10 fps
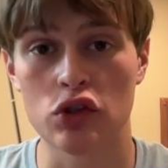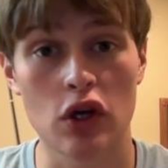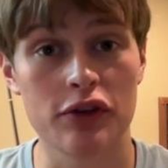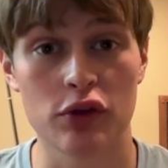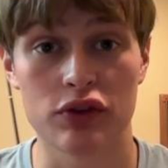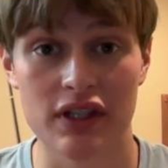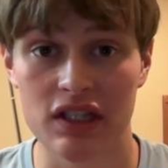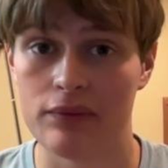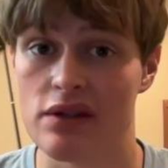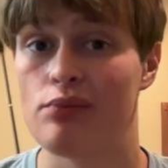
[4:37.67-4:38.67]
also
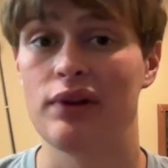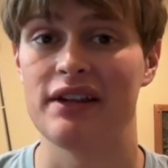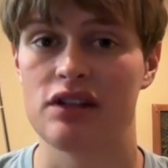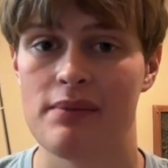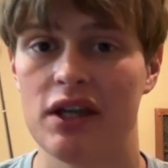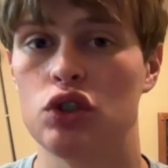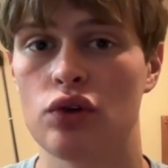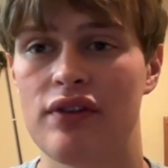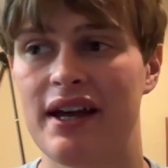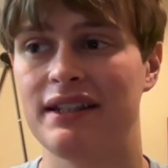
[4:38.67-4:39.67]
systems in place to make sure
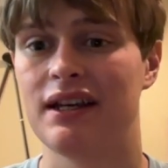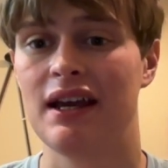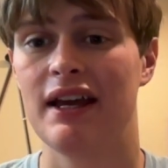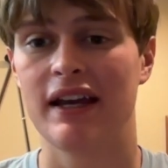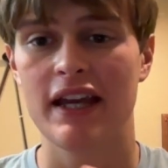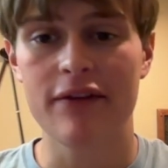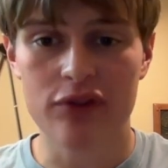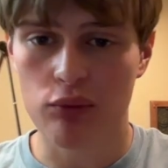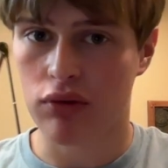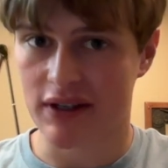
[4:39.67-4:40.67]
that if
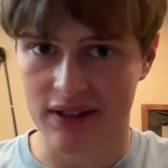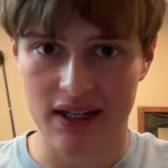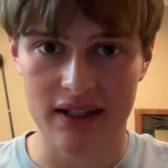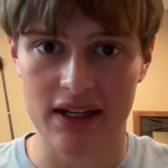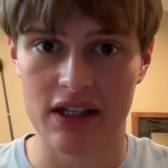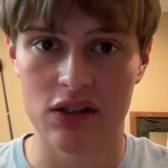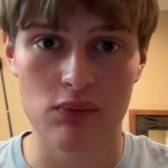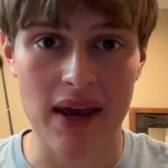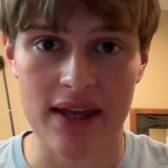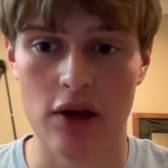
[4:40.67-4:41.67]
the president is
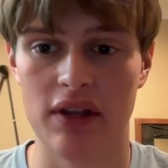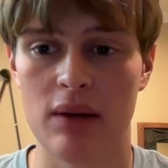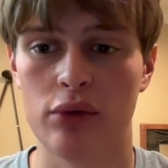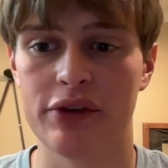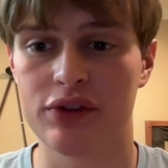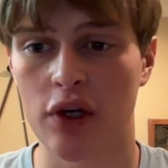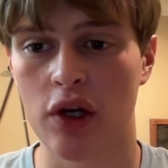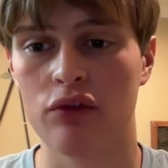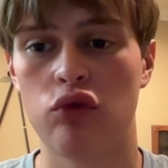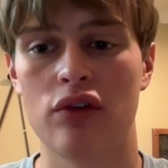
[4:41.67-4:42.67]
made unable to
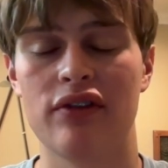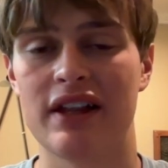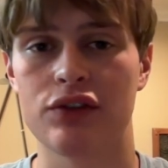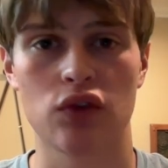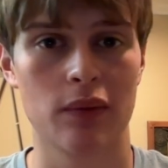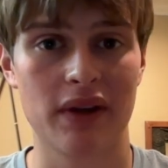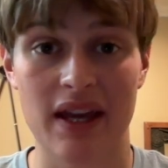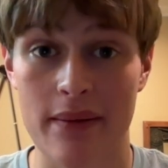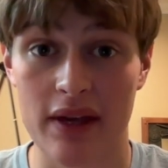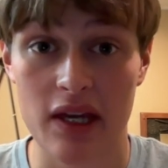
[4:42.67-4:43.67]
serve, whether that's from
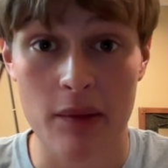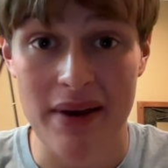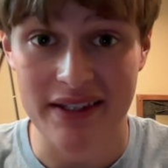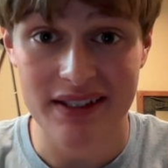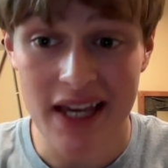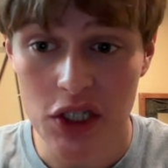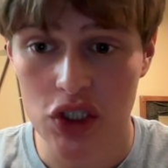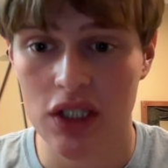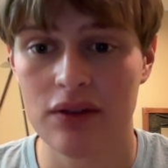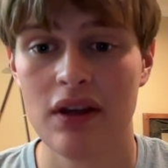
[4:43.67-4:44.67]

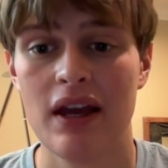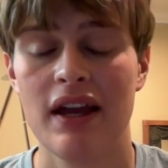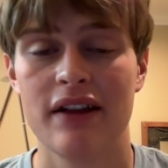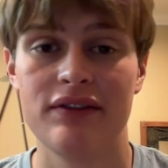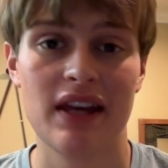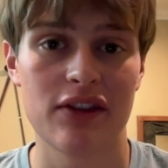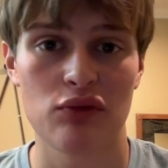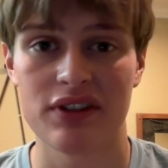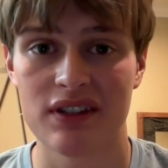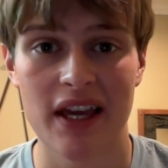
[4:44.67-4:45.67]
incapacitation, death,
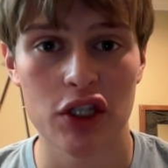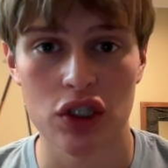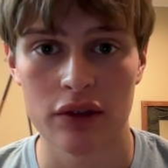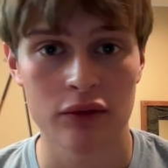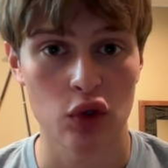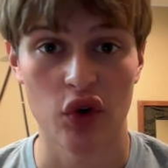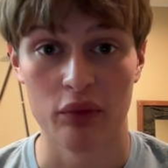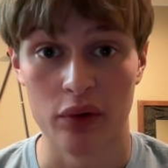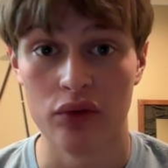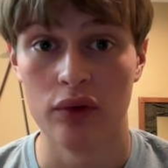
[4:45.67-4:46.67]
resignation, or
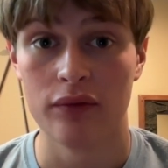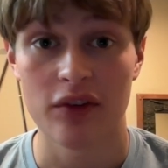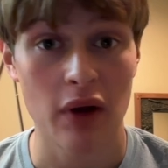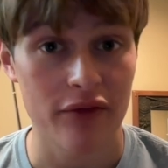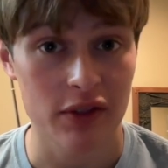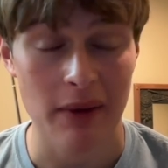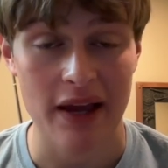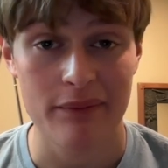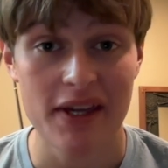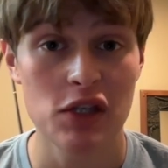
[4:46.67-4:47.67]
removal from office by
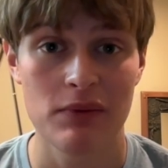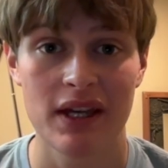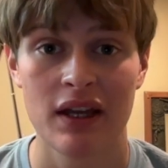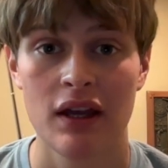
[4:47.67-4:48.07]
impeachment,